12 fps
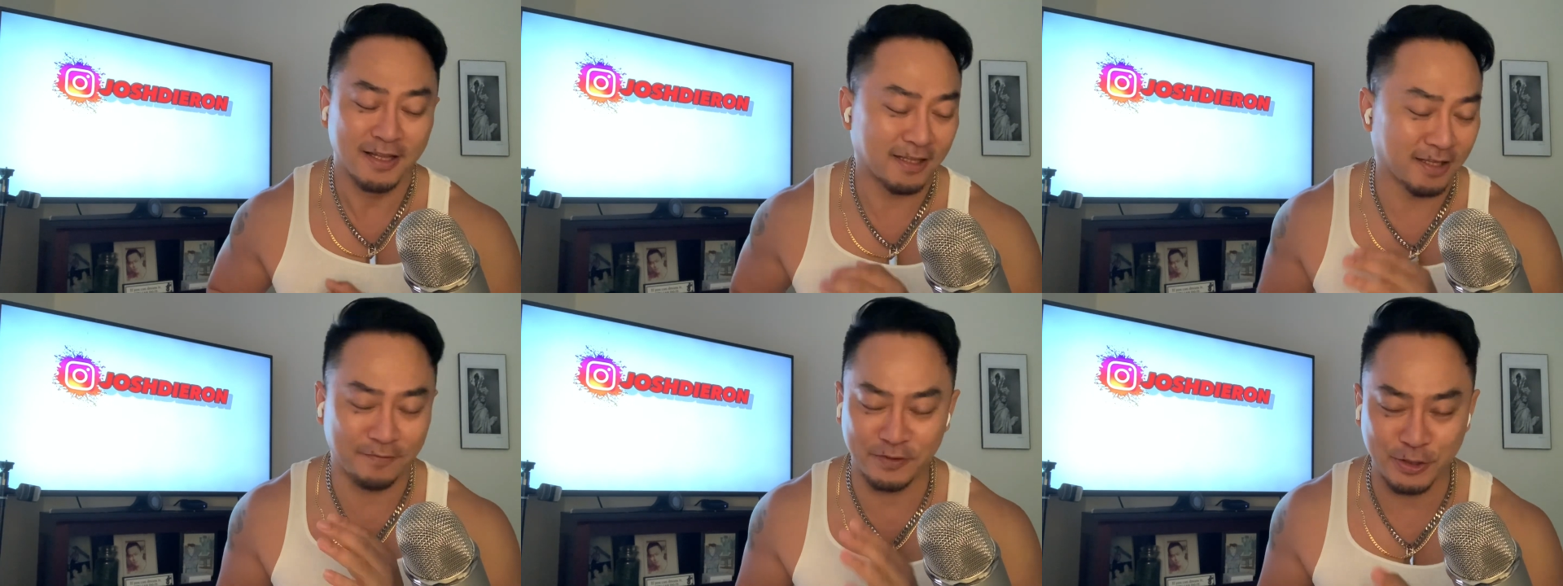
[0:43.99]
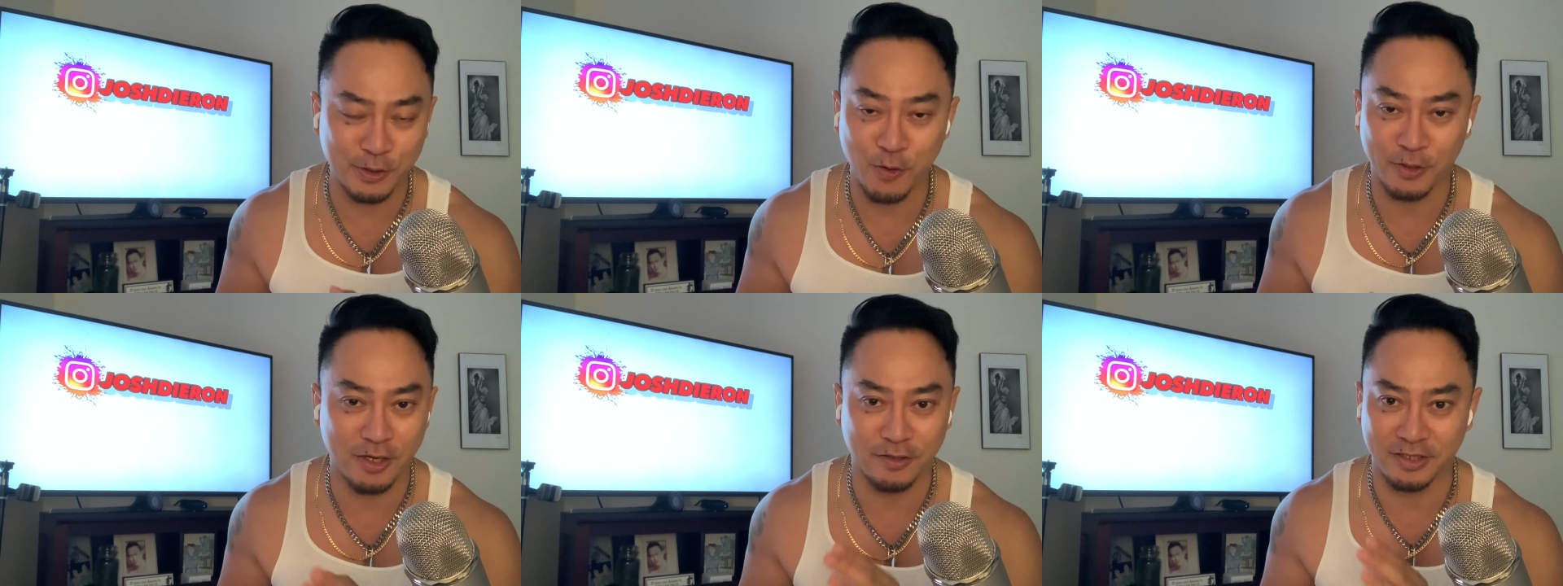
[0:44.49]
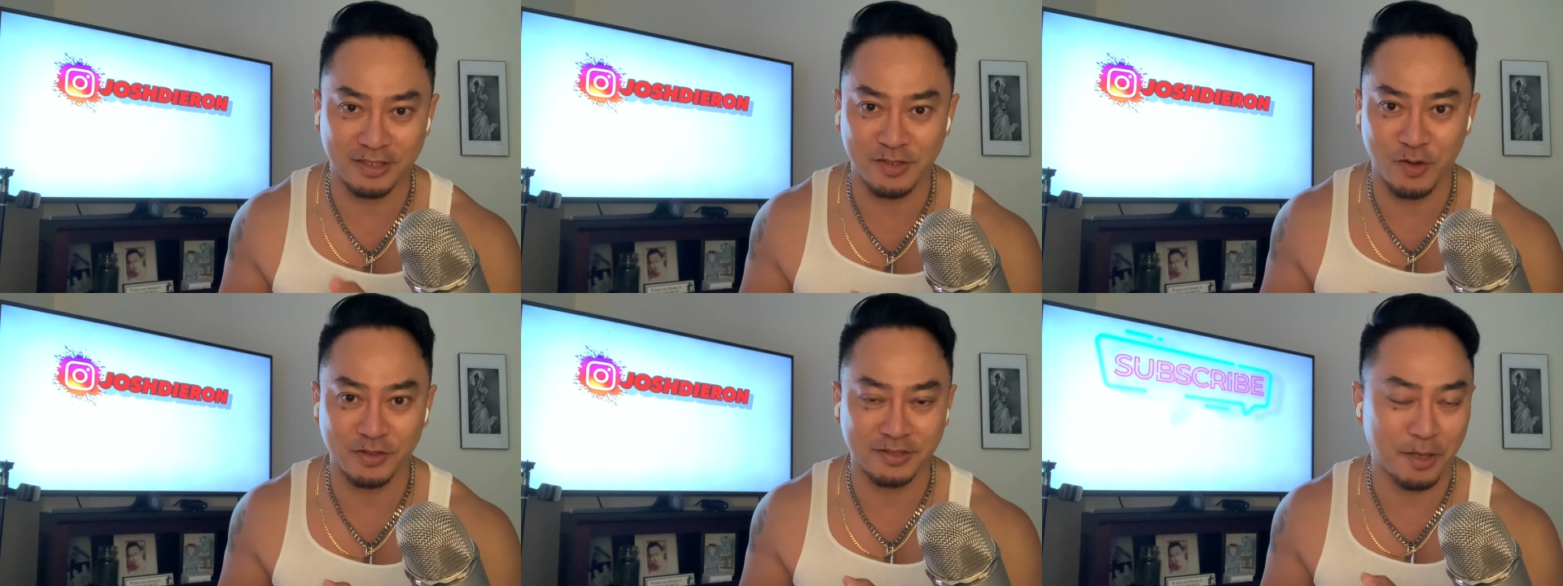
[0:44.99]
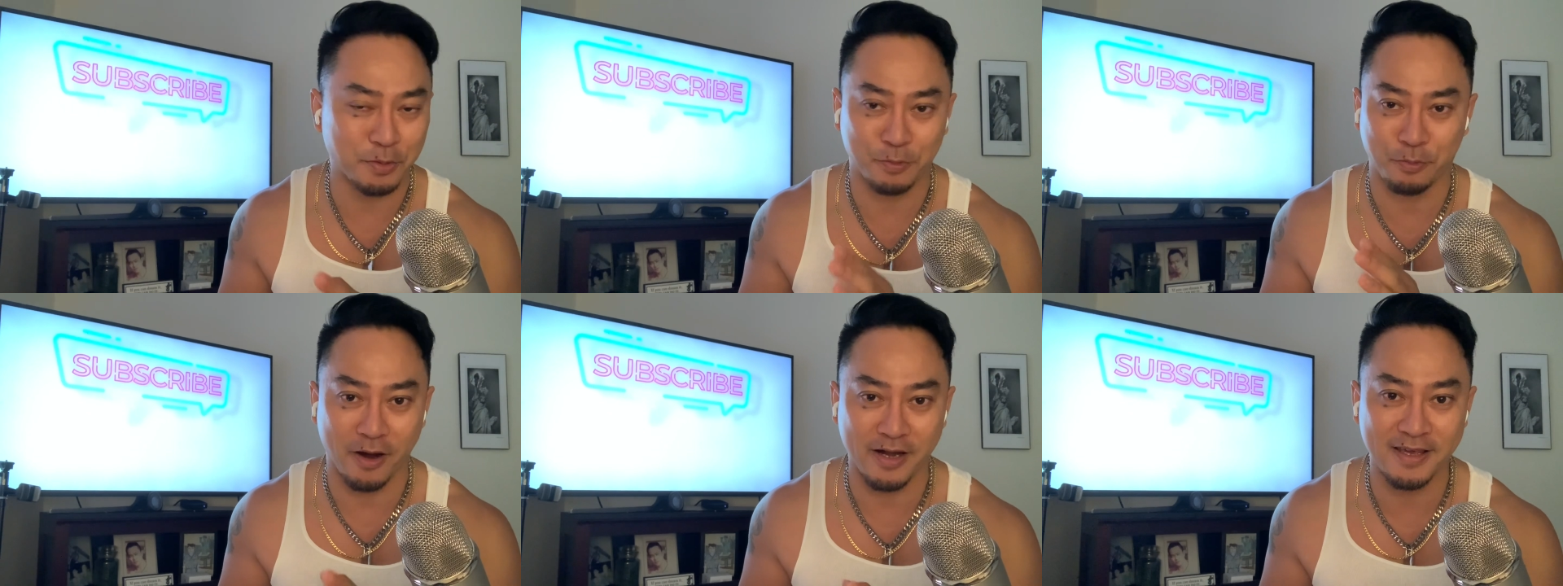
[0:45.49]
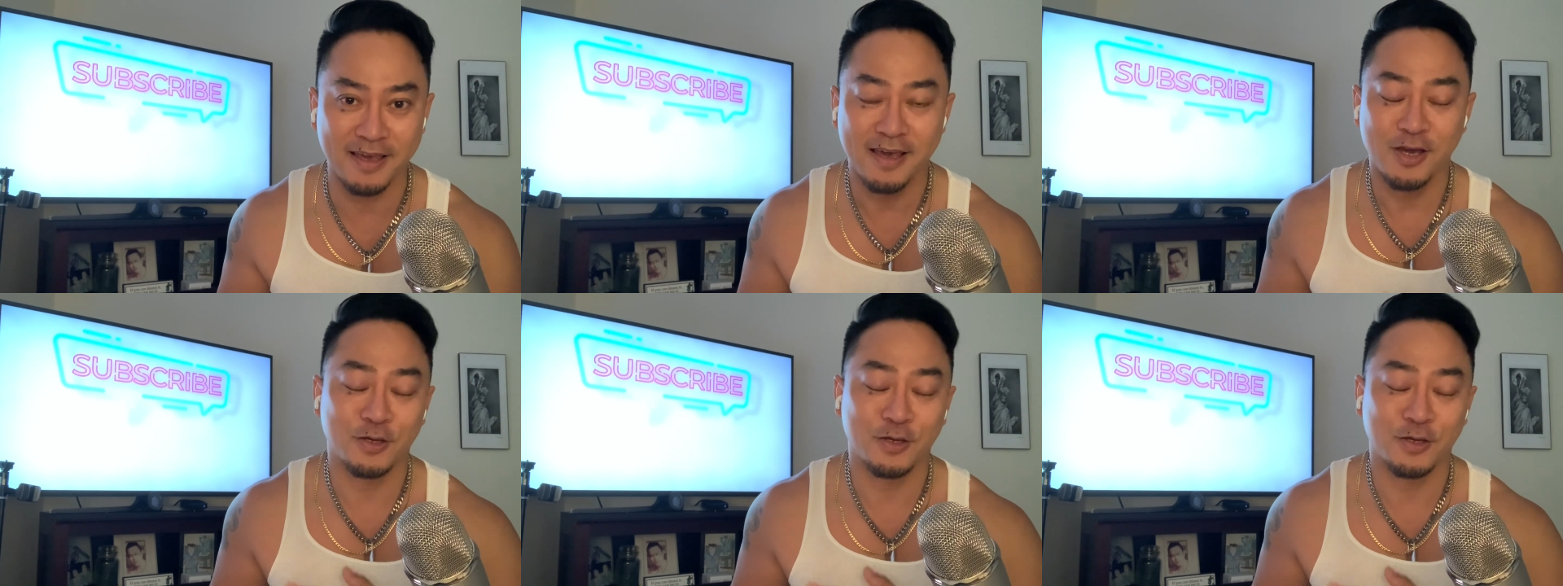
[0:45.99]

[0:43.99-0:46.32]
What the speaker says: like a videoke or karaoke type of party,